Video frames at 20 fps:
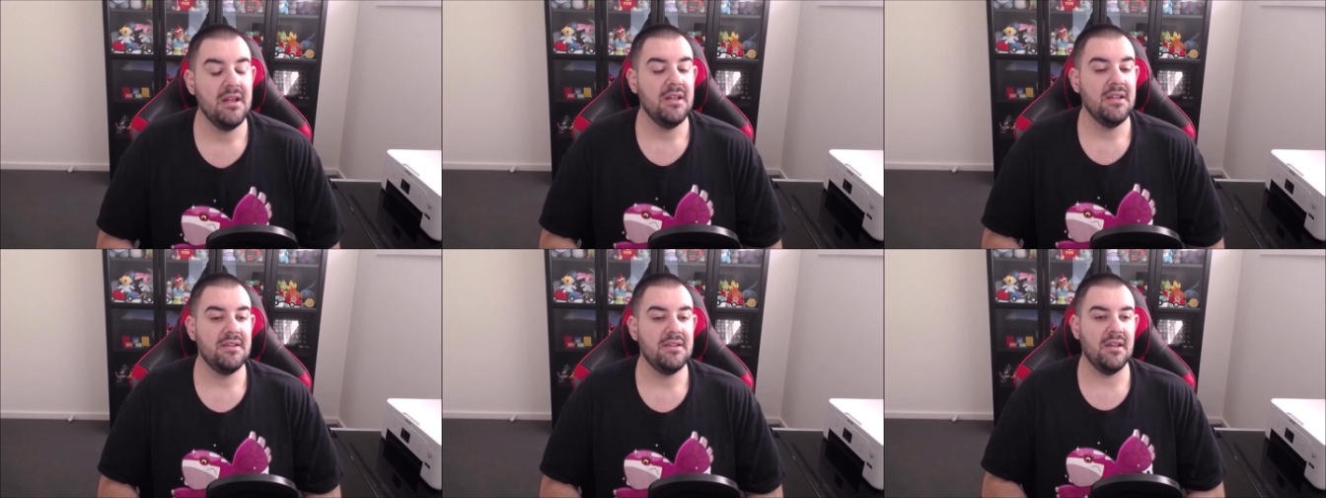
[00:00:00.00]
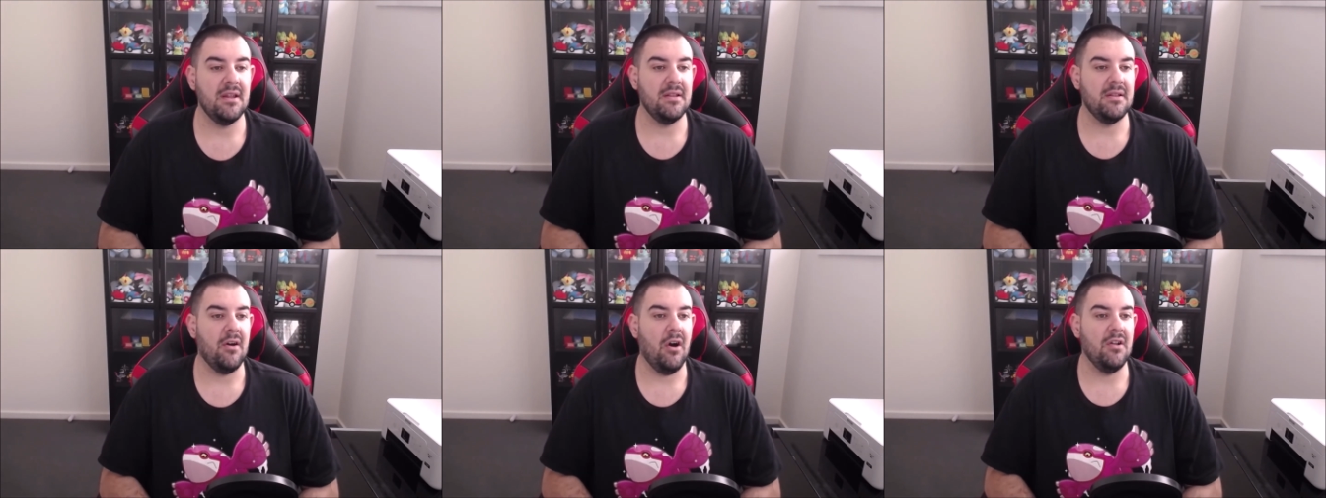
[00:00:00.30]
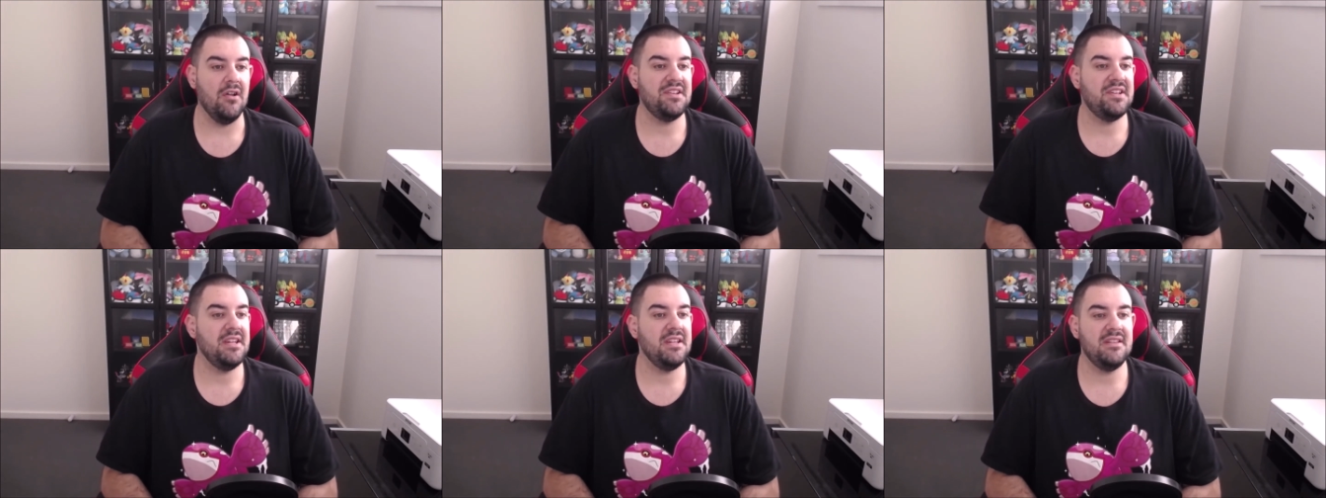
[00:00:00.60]
So
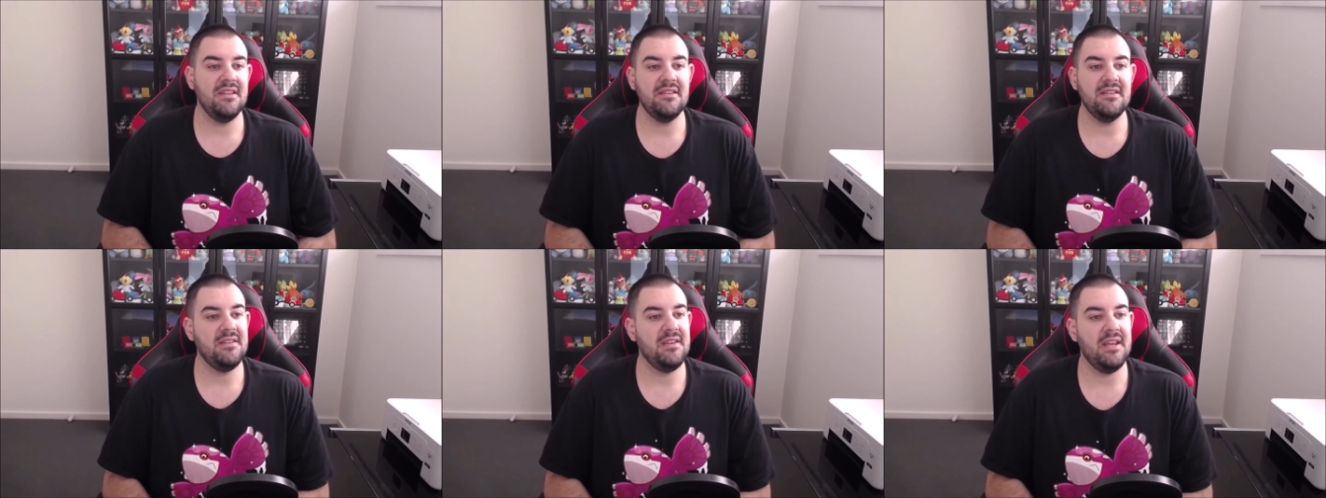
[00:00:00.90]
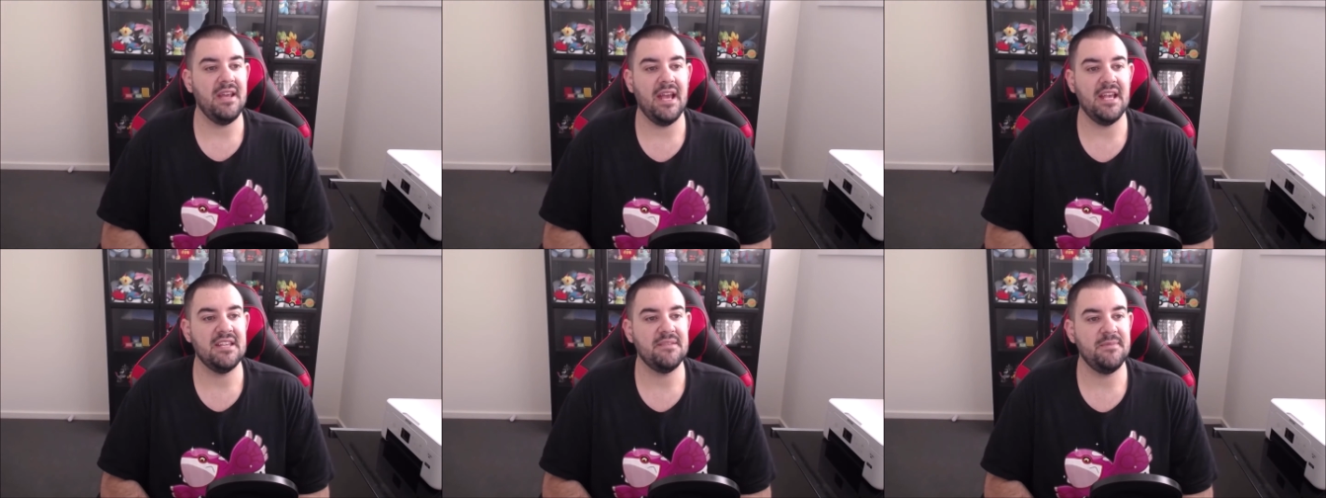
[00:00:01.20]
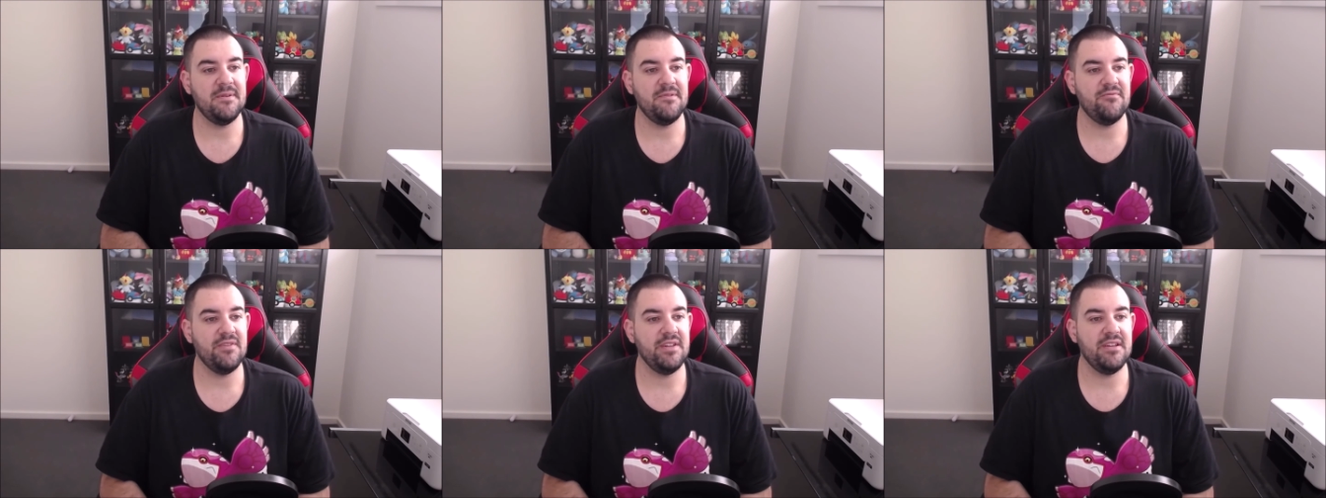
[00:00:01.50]
honestly, this year has
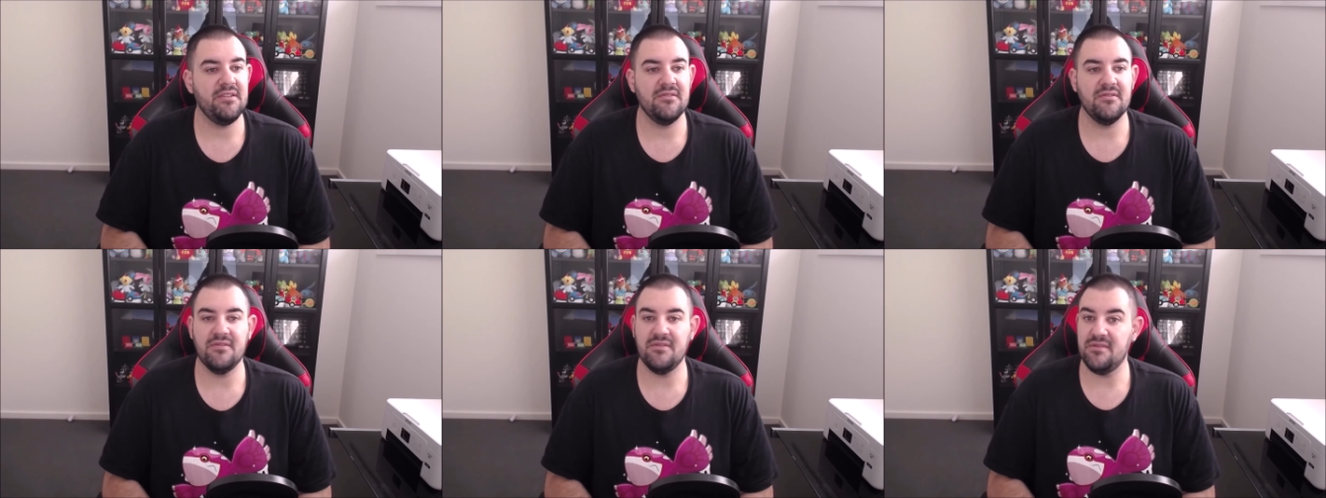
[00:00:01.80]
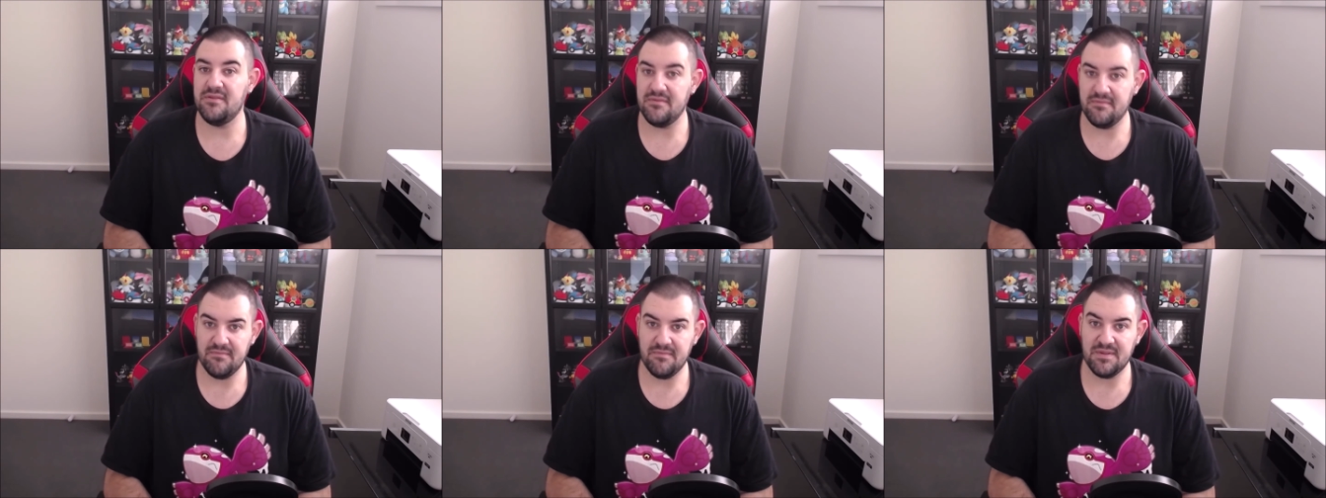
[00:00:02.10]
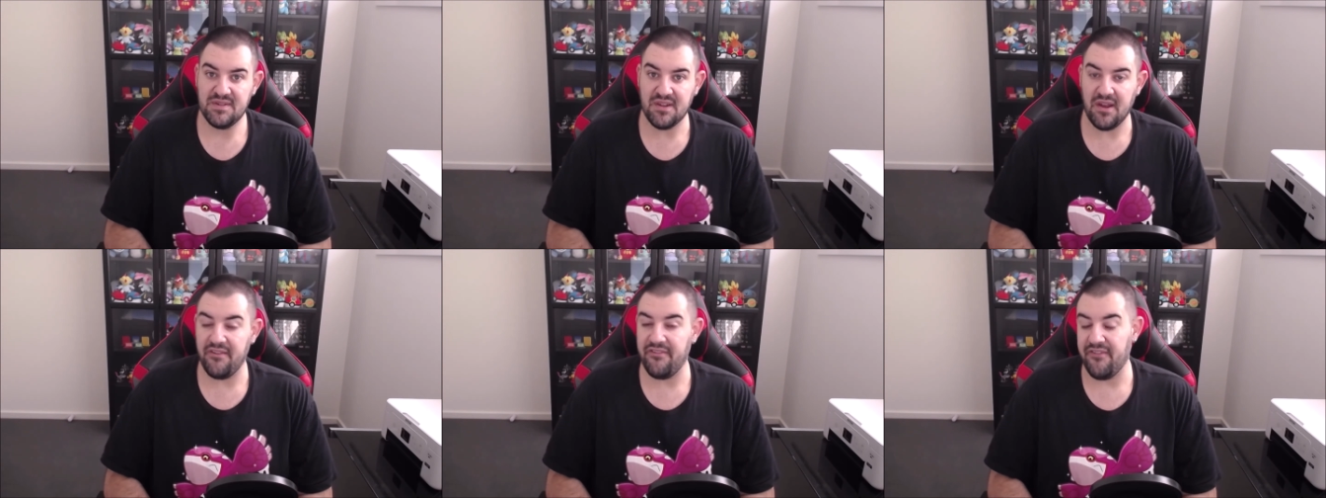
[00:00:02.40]
been really good
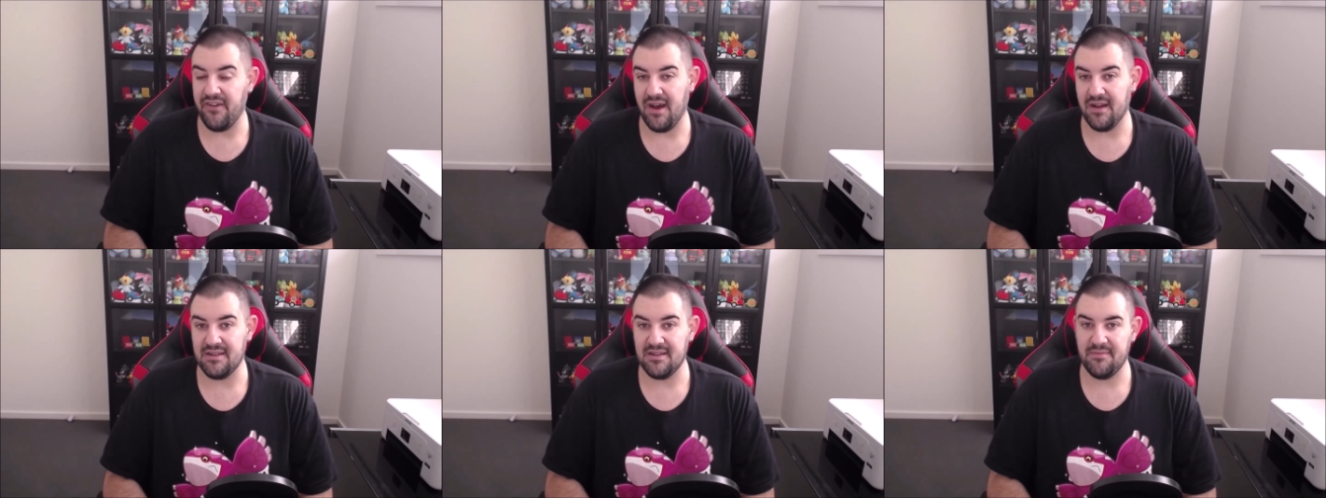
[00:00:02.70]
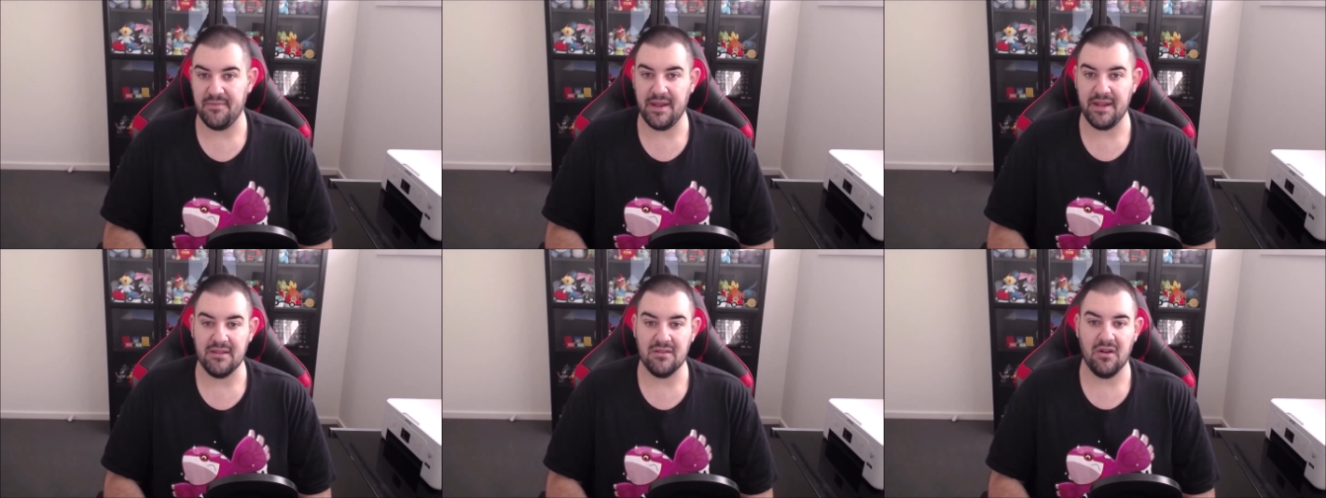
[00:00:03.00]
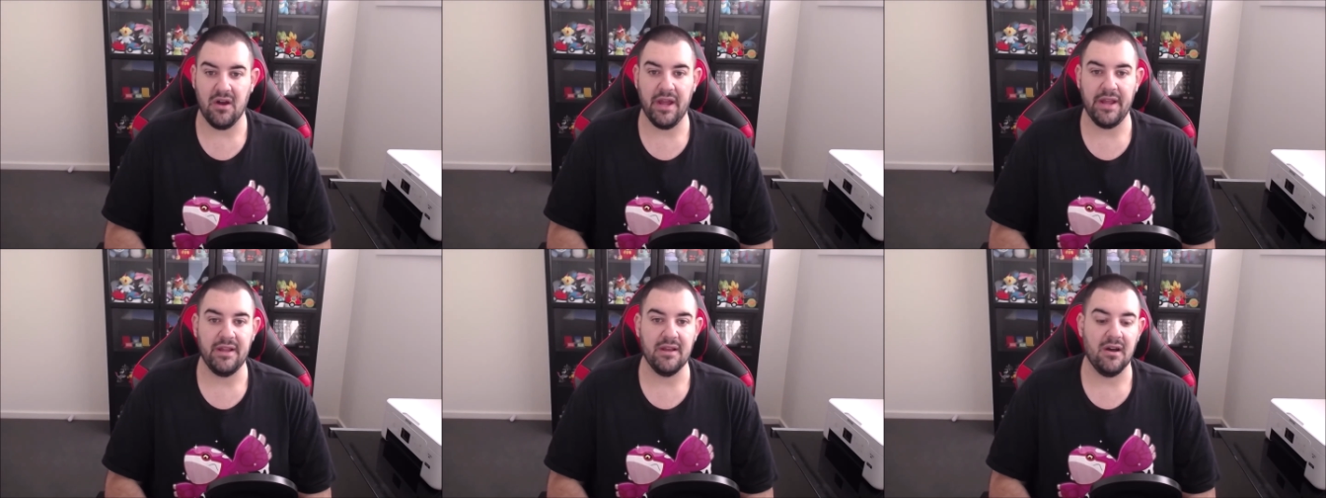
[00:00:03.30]
so far to me.
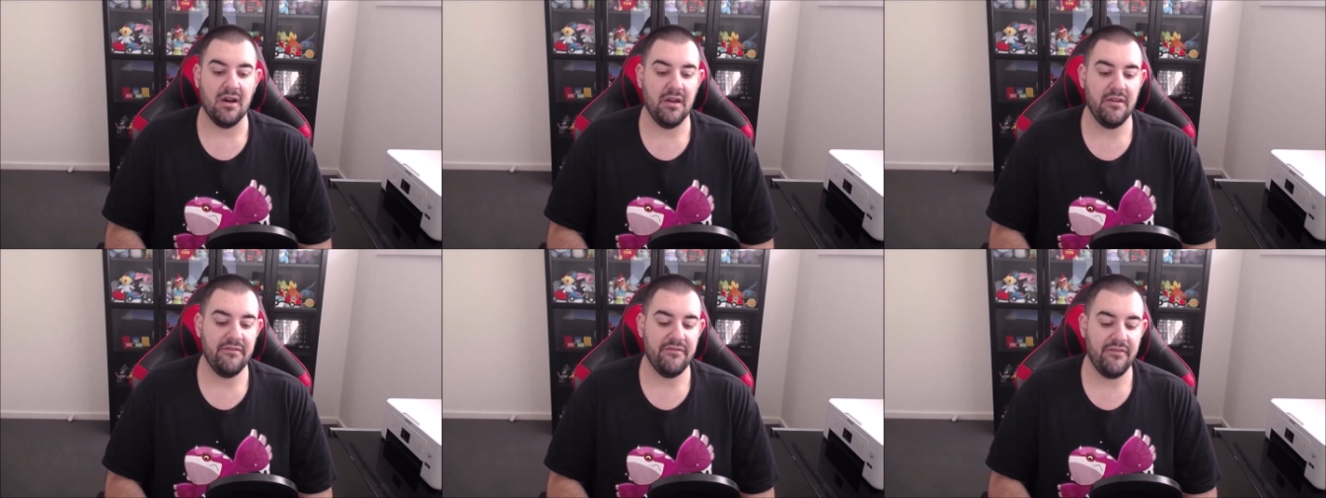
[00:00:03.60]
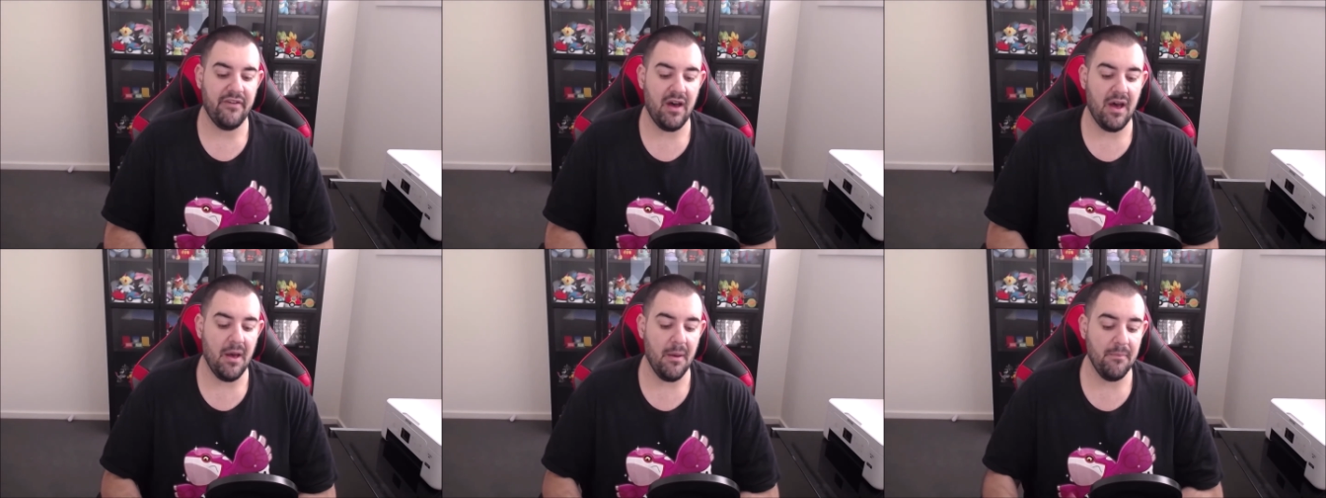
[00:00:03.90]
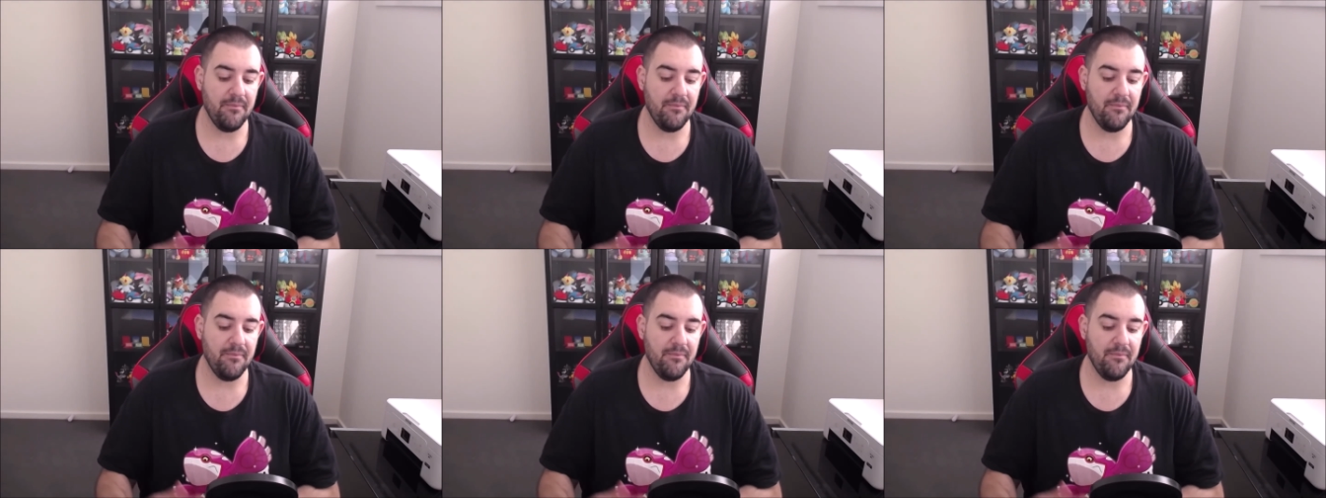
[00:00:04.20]
Like I've, um,